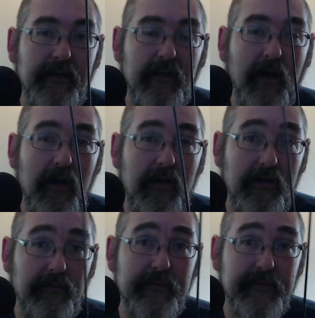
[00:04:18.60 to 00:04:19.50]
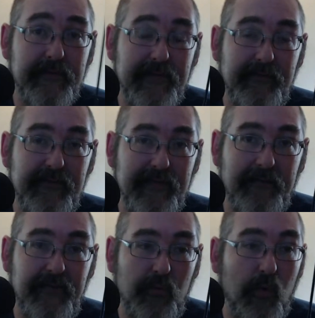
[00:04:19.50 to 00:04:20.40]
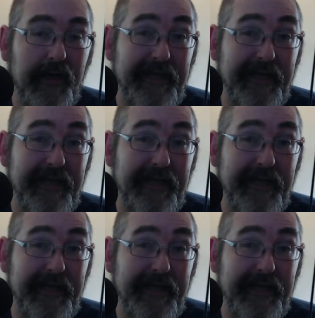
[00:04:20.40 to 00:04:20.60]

of the 771.